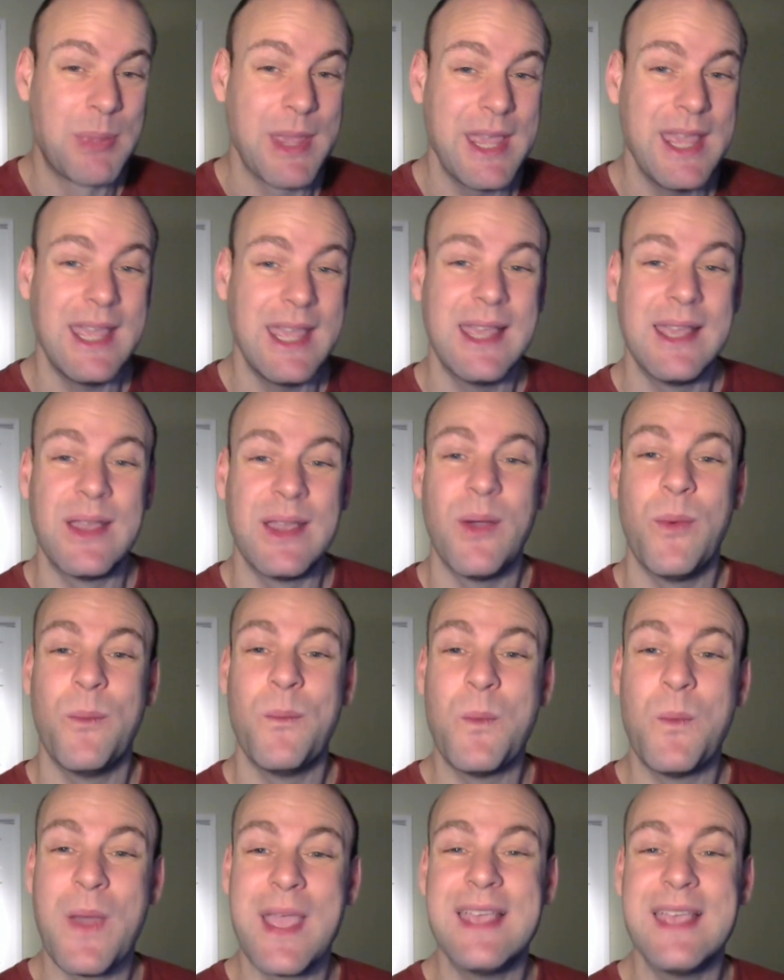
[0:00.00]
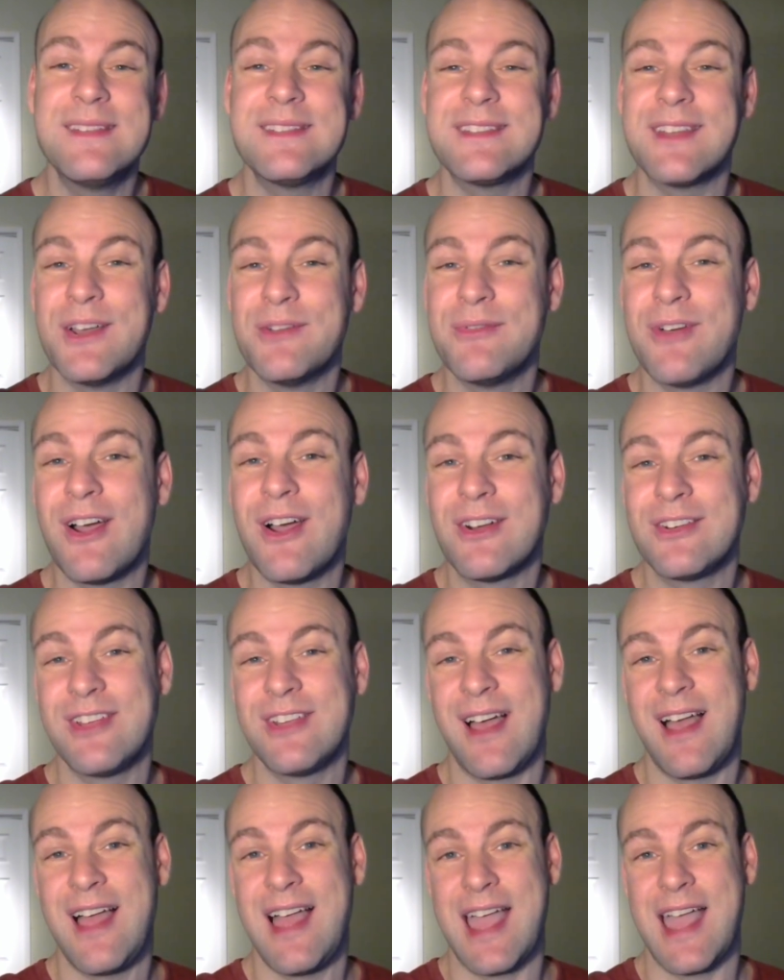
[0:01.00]
big waste of our
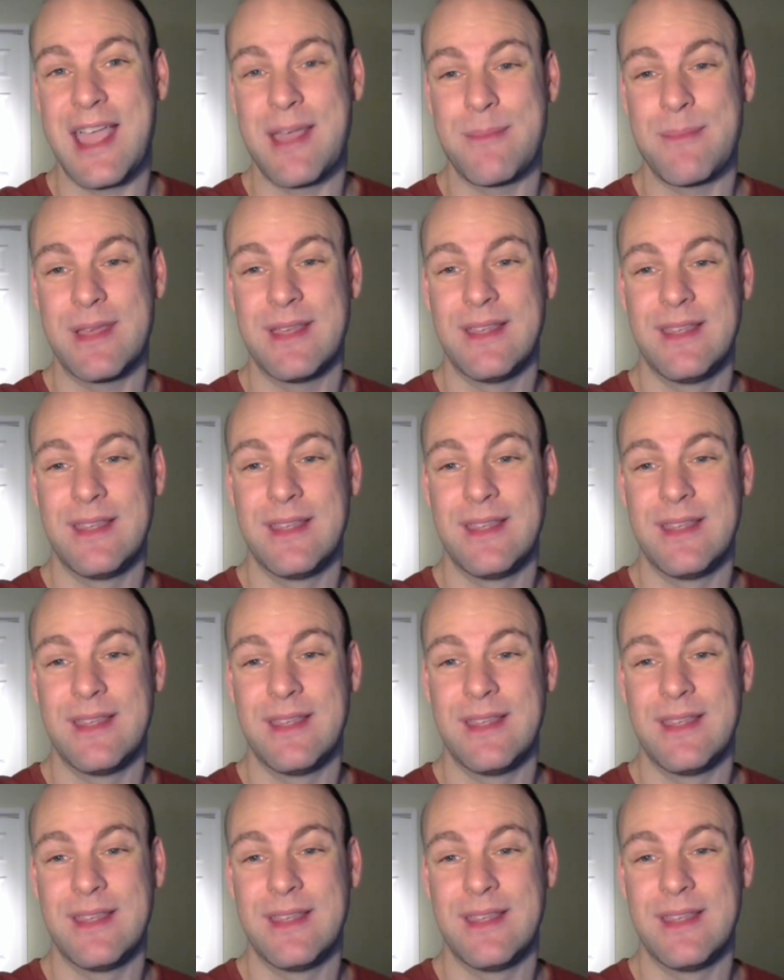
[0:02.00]
time.